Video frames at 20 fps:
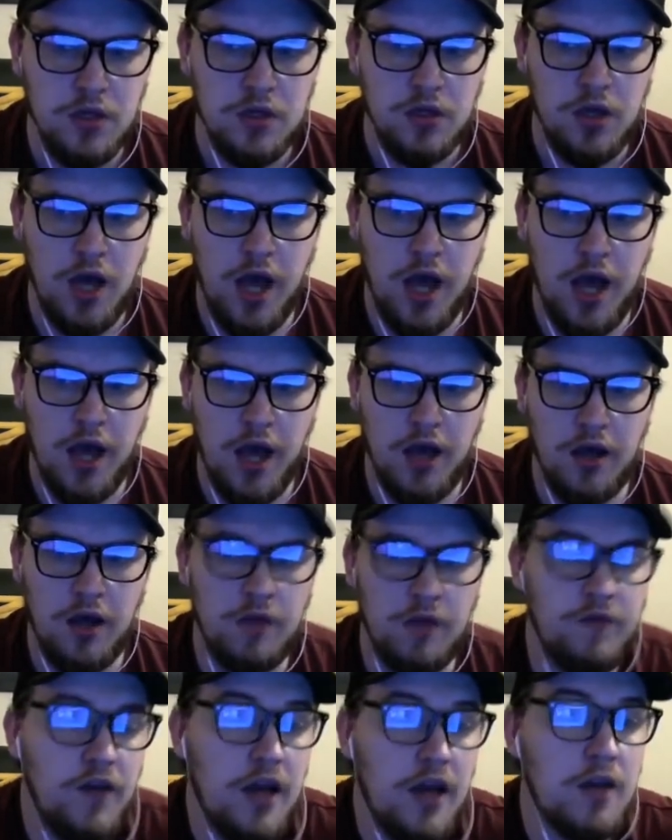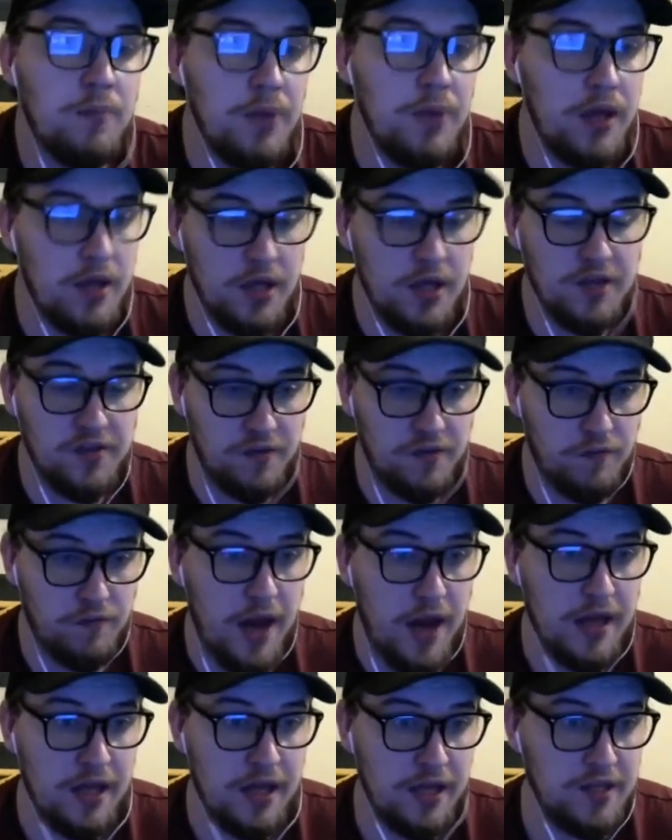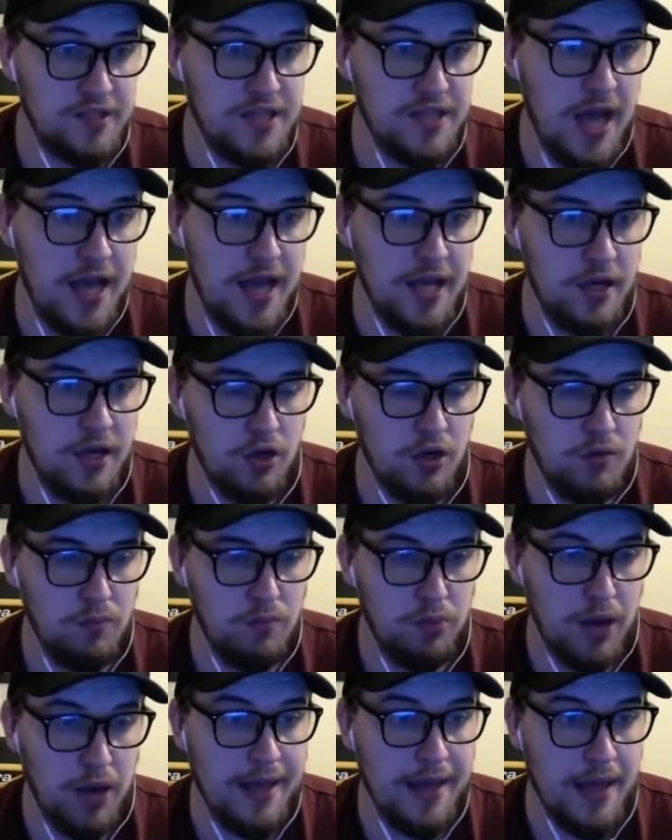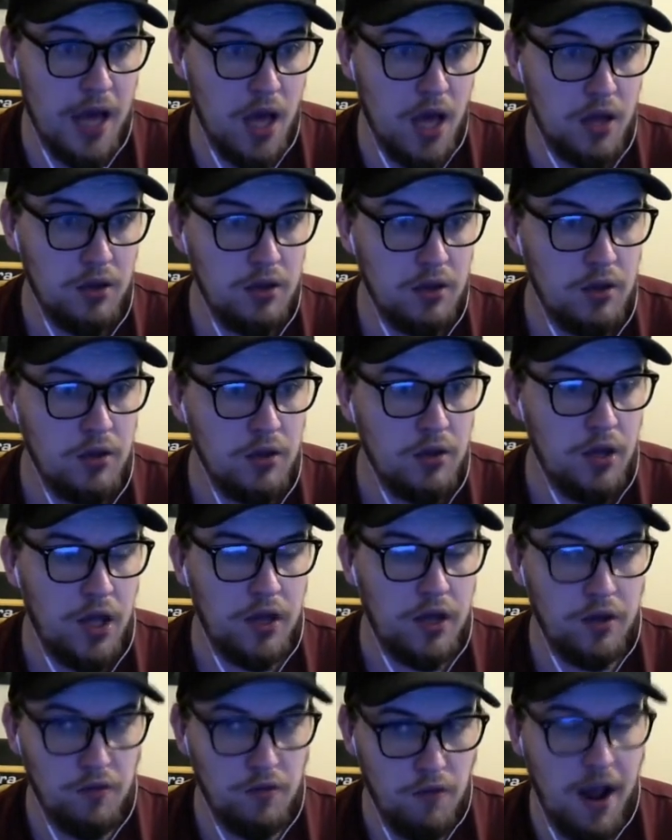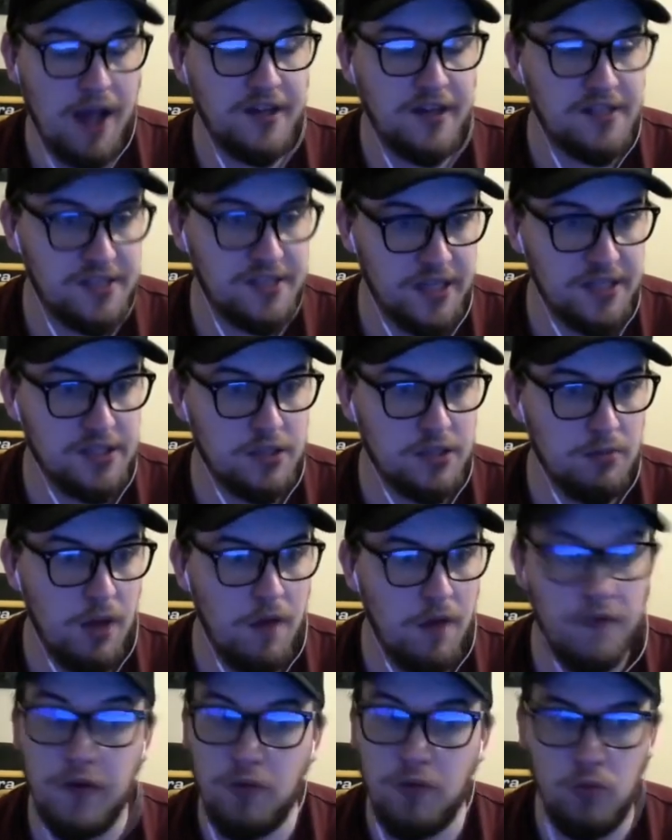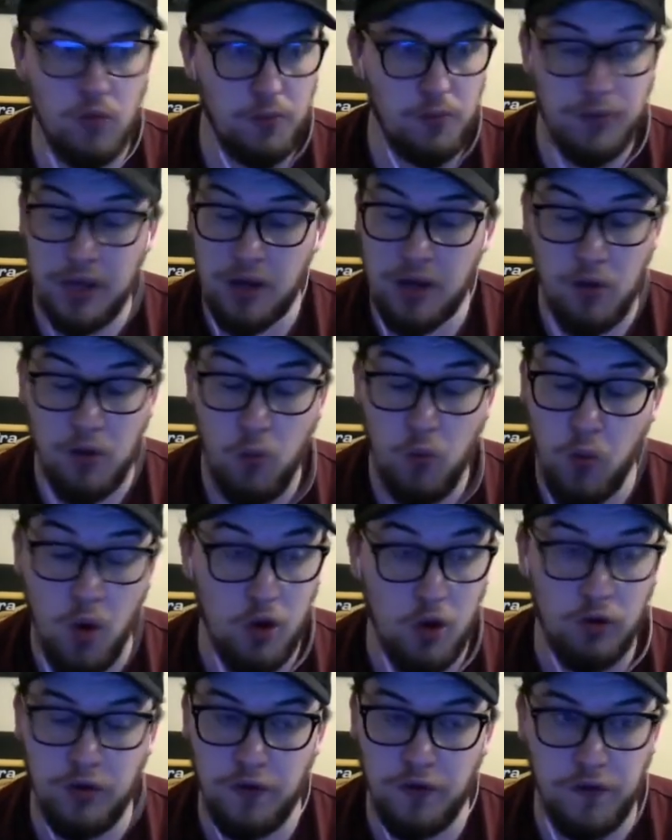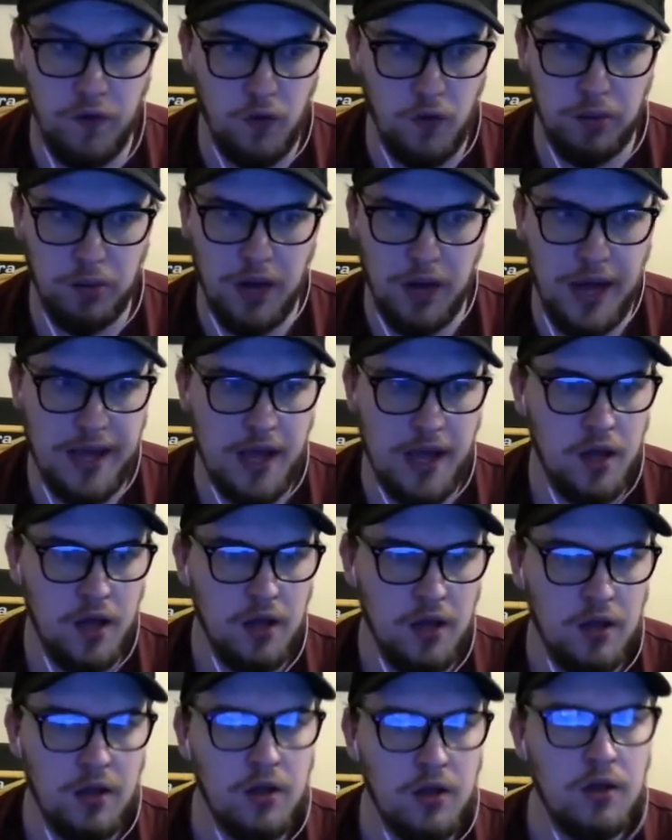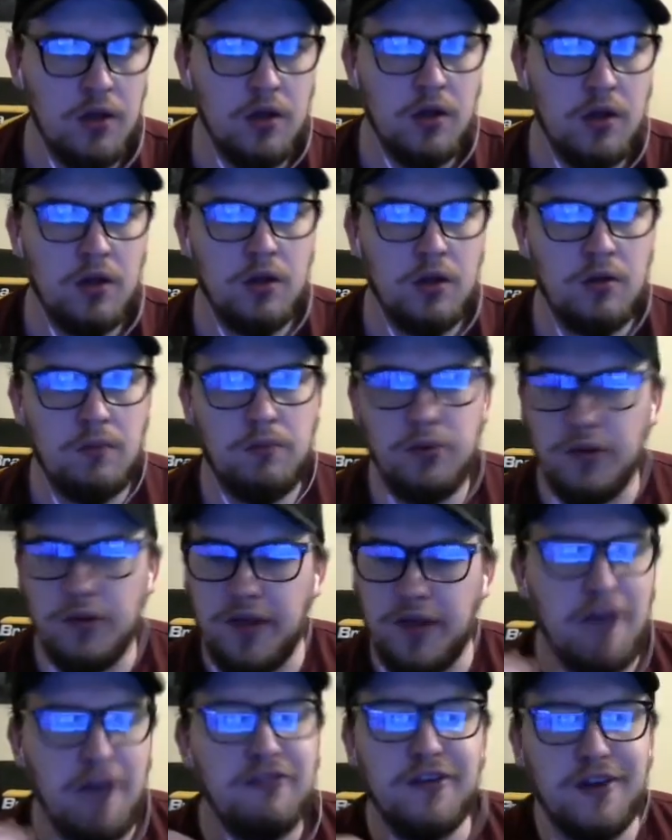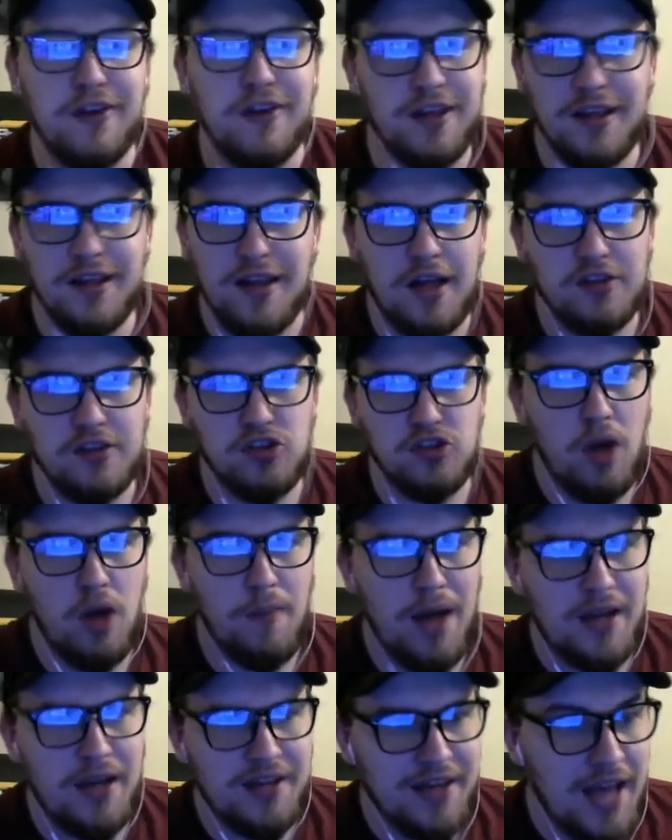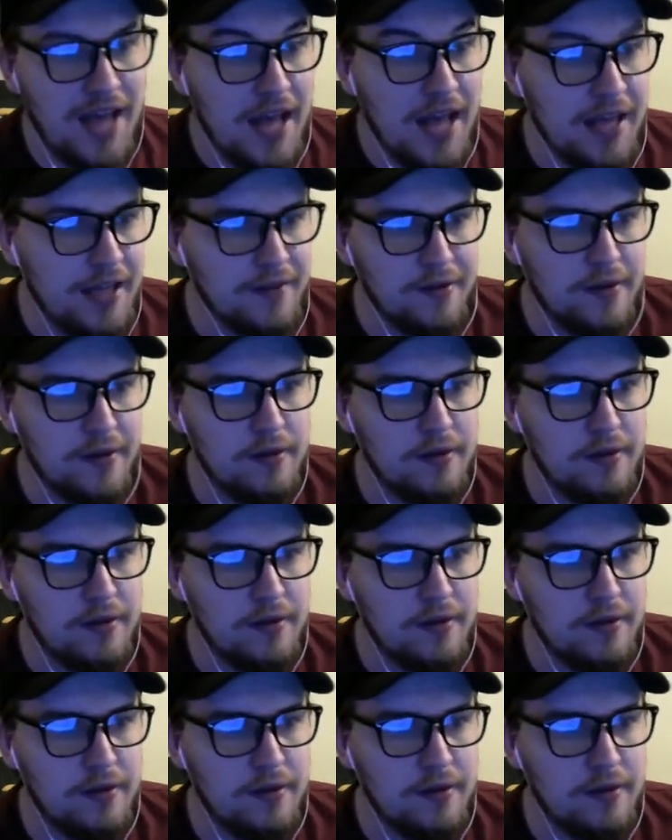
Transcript: And Van der Beek is a really exciting young player. In the right system, I think will be a wonderful player. But definitely that's not Man United.